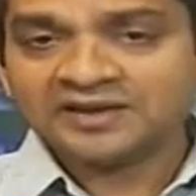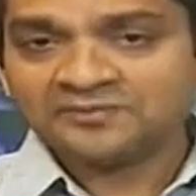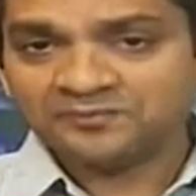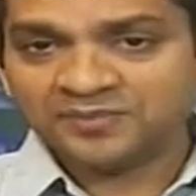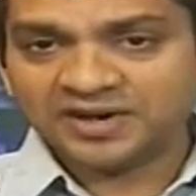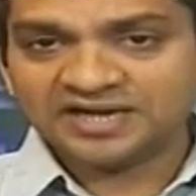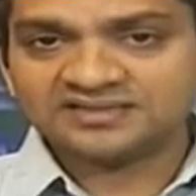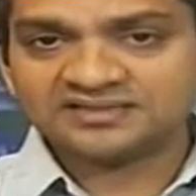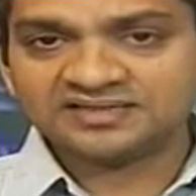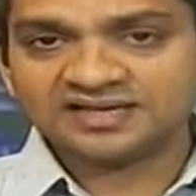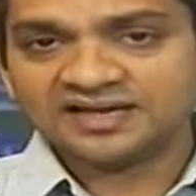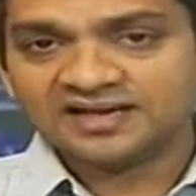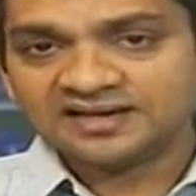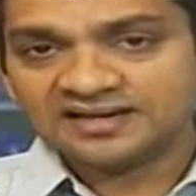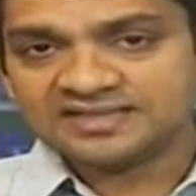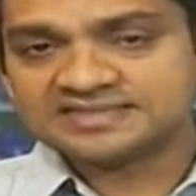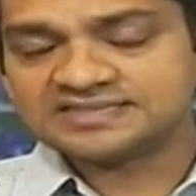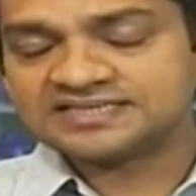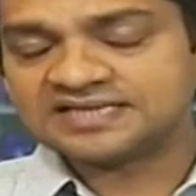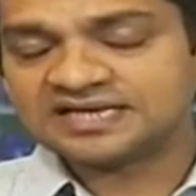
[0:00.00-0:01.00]
But the
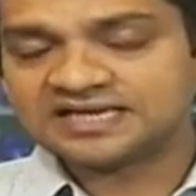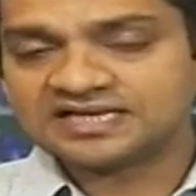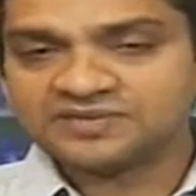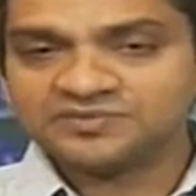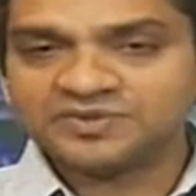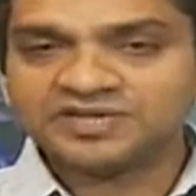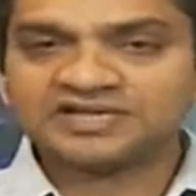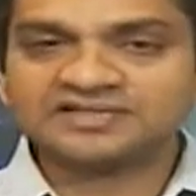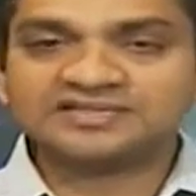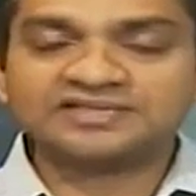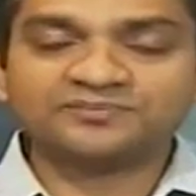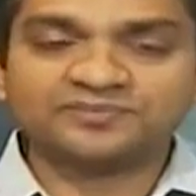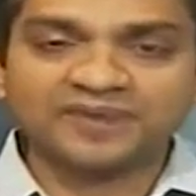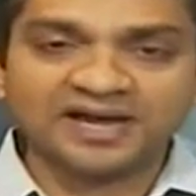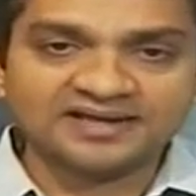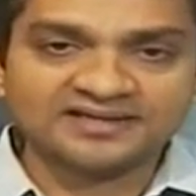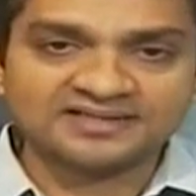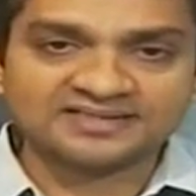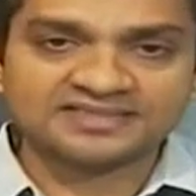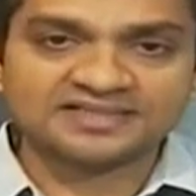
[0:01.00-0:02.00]
recent agreement at the
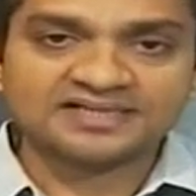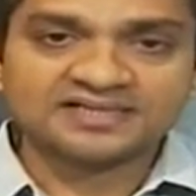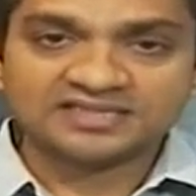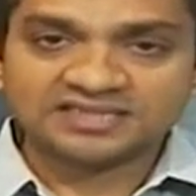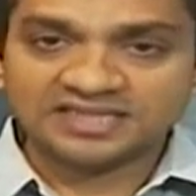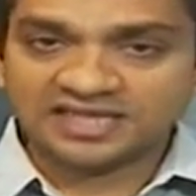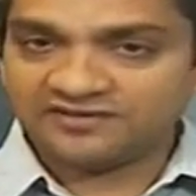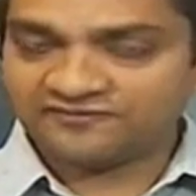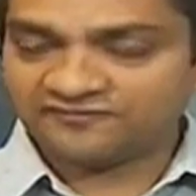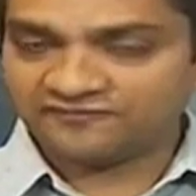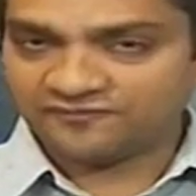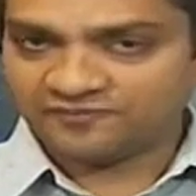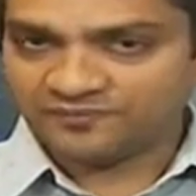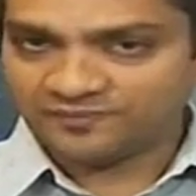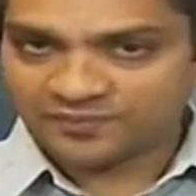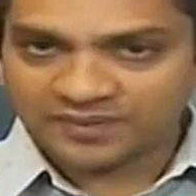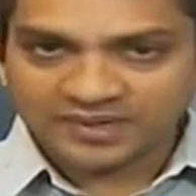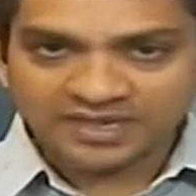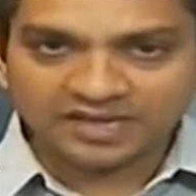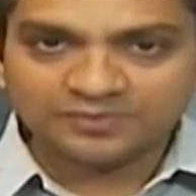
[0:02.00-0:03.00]
Paris, they have
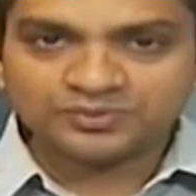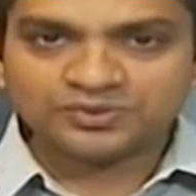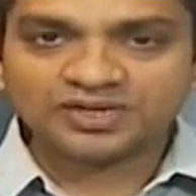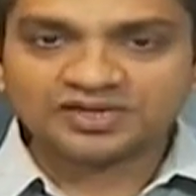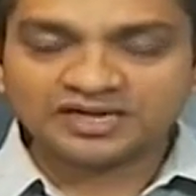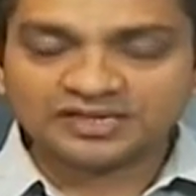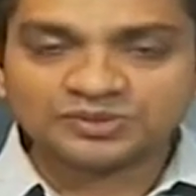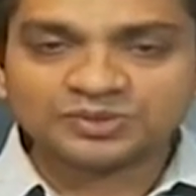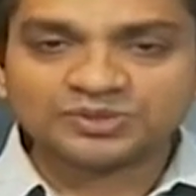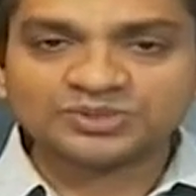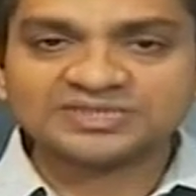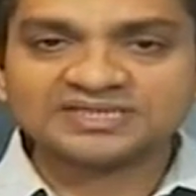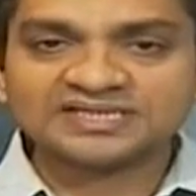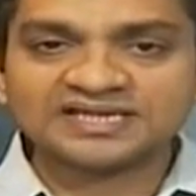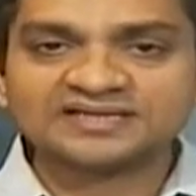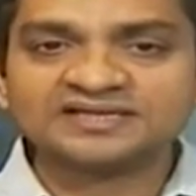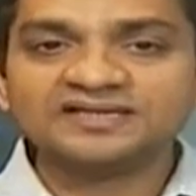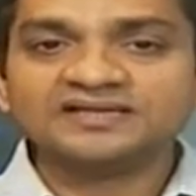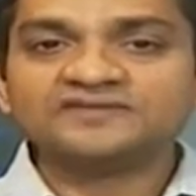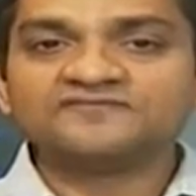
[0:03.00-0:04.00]
come to a conclusion
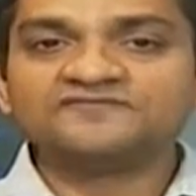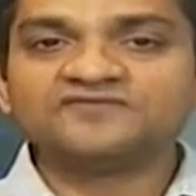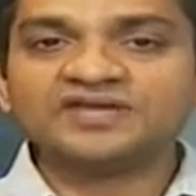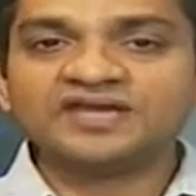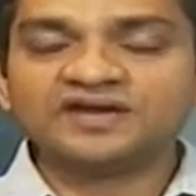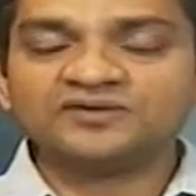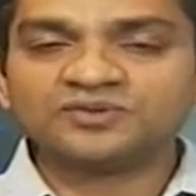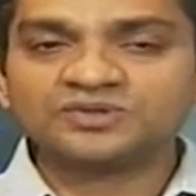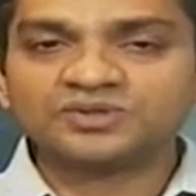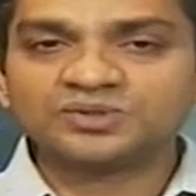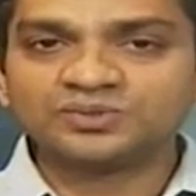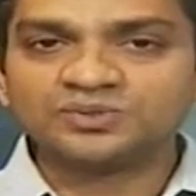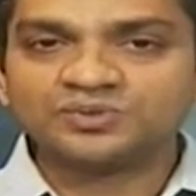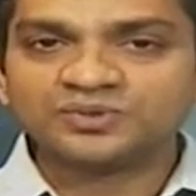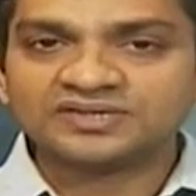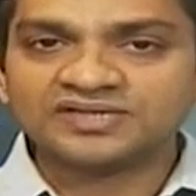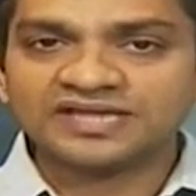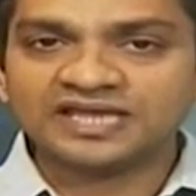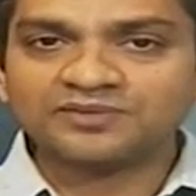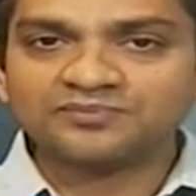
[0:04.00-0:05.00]
that we have to
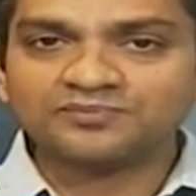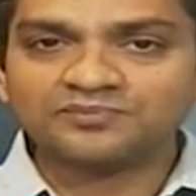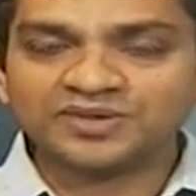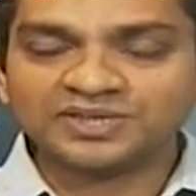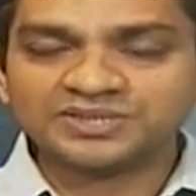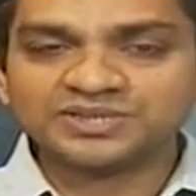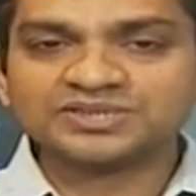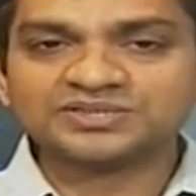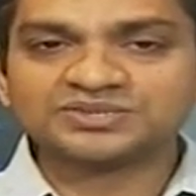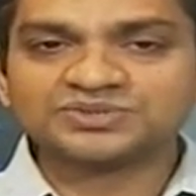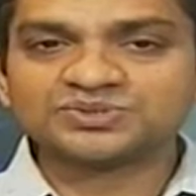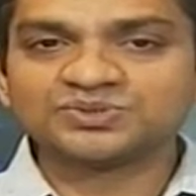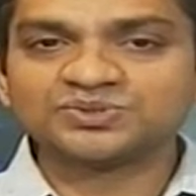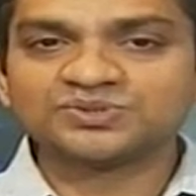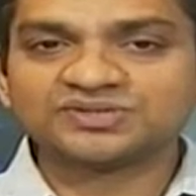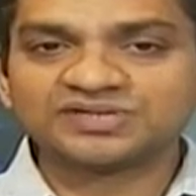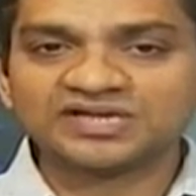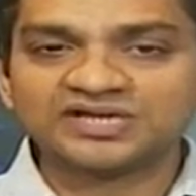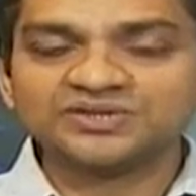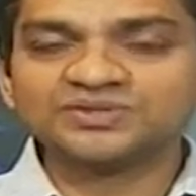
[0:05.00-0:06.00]
take measures to
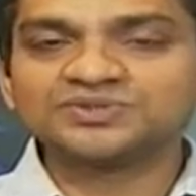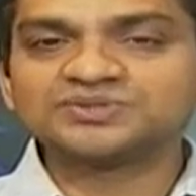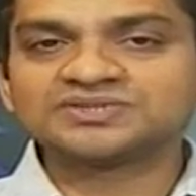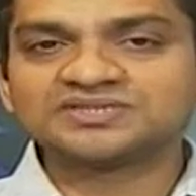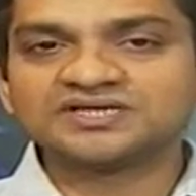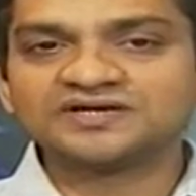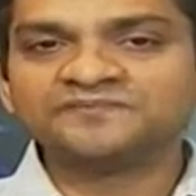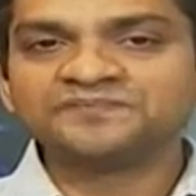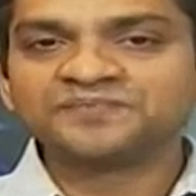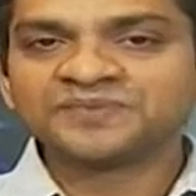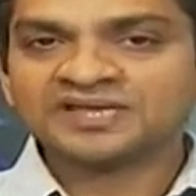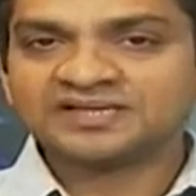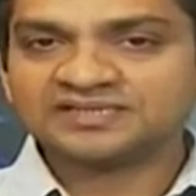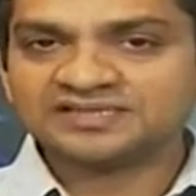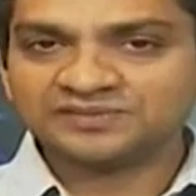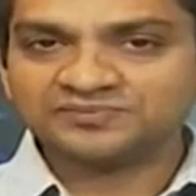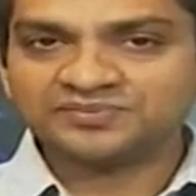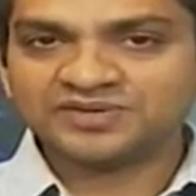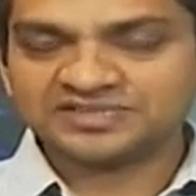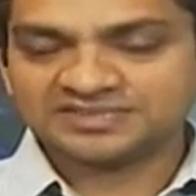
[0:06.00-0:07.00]
reduce the
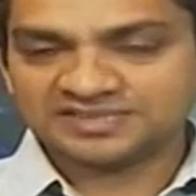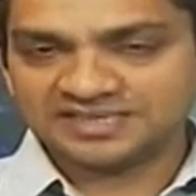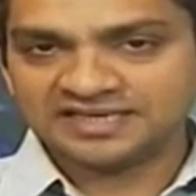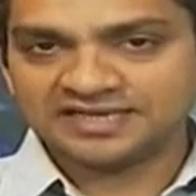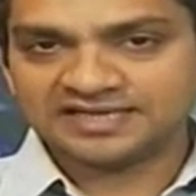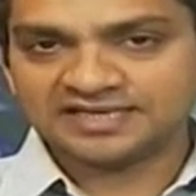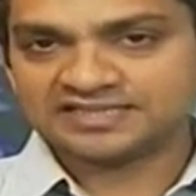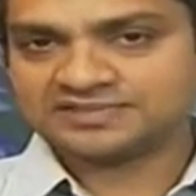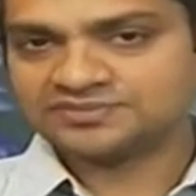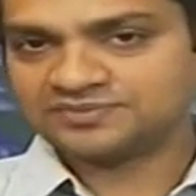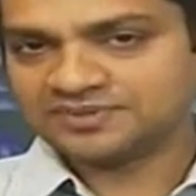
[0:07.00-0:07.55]
temperature increase